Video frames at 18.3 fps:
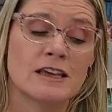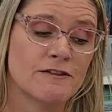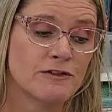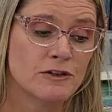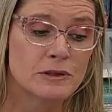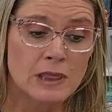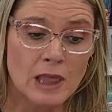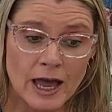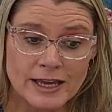If
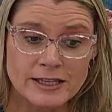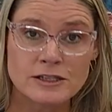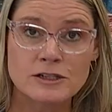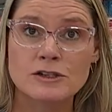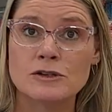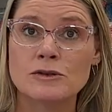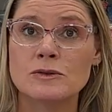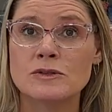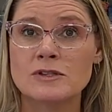you'd like to
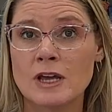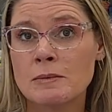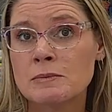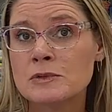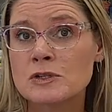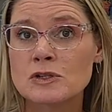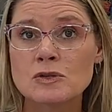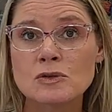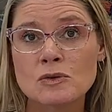do
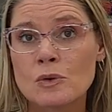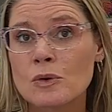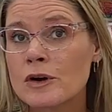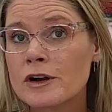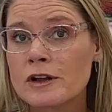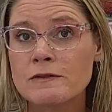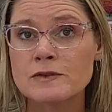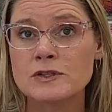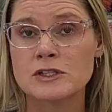some
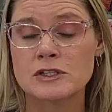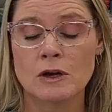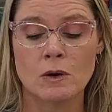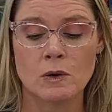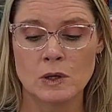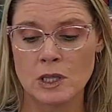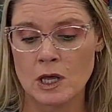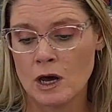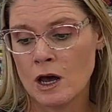sort of
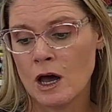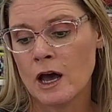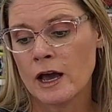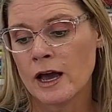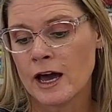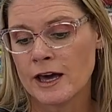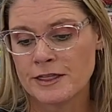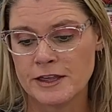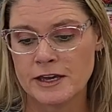sew along,
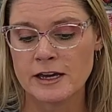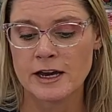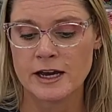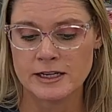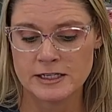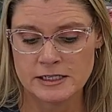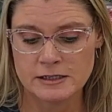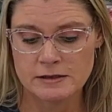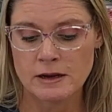I think
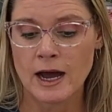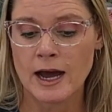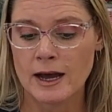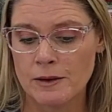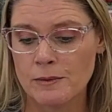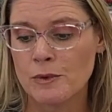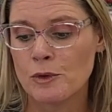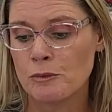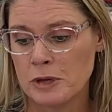
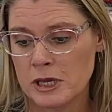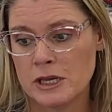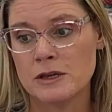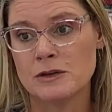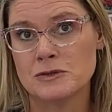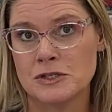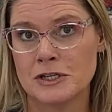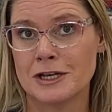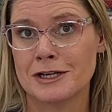I will be
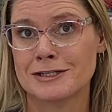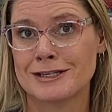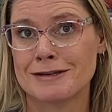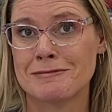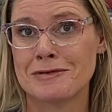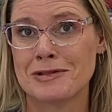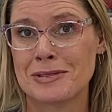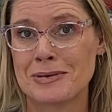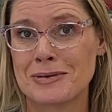using
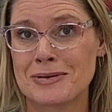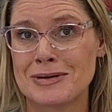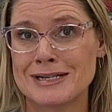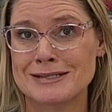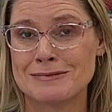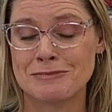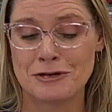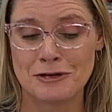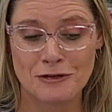some of
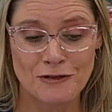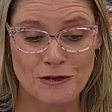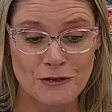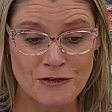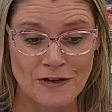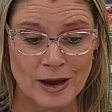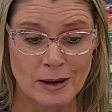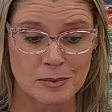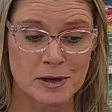Lori's beautiful
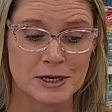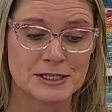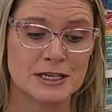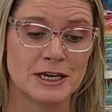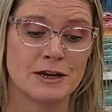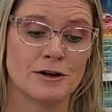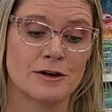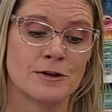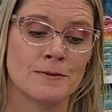fabrics
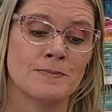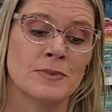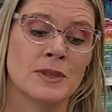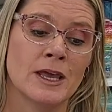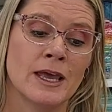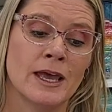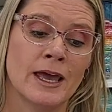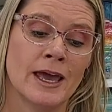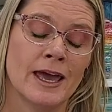here.
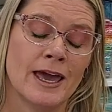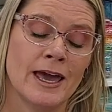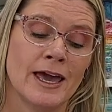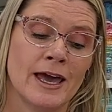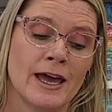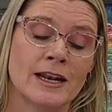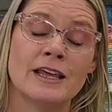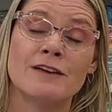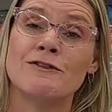
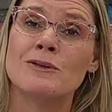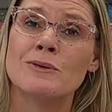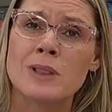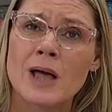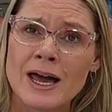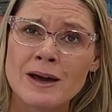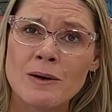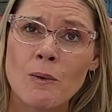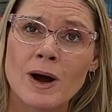And if you
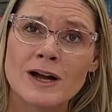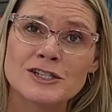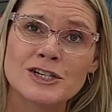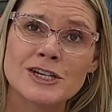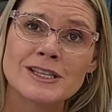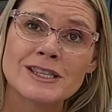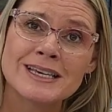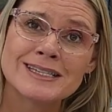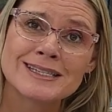like
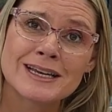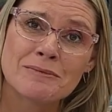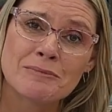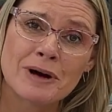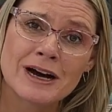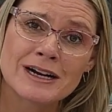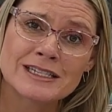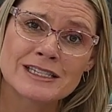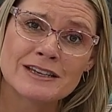watching these
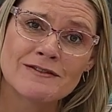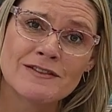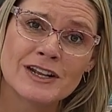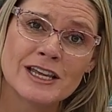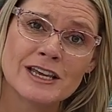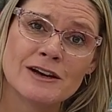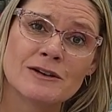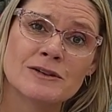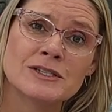unboxing
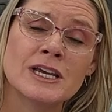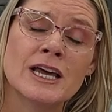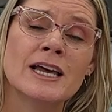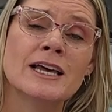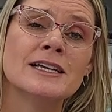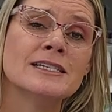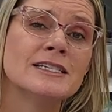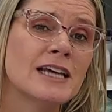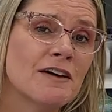videos,
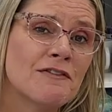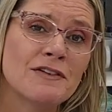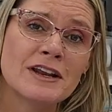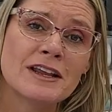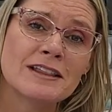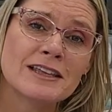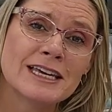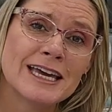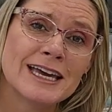
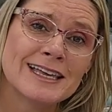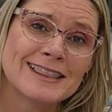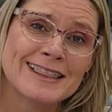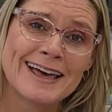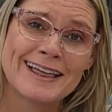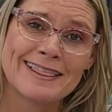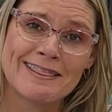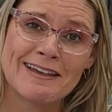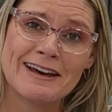definitely hit
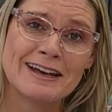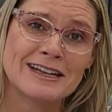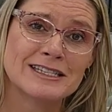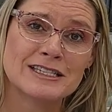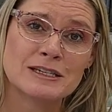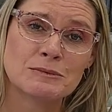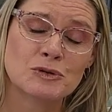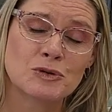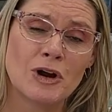that like
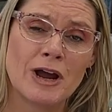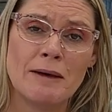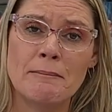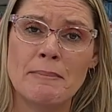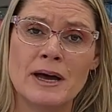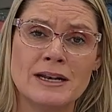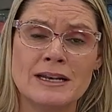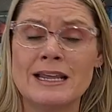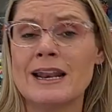and subscribe
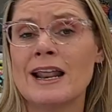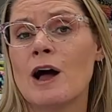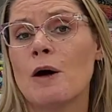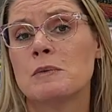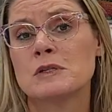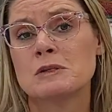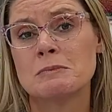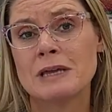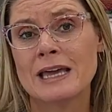button. It
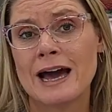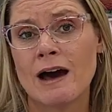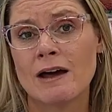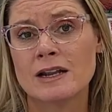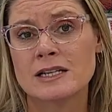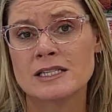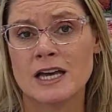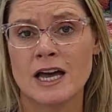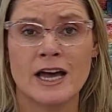helps me out
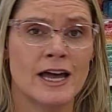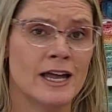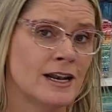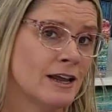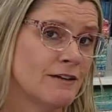a ton.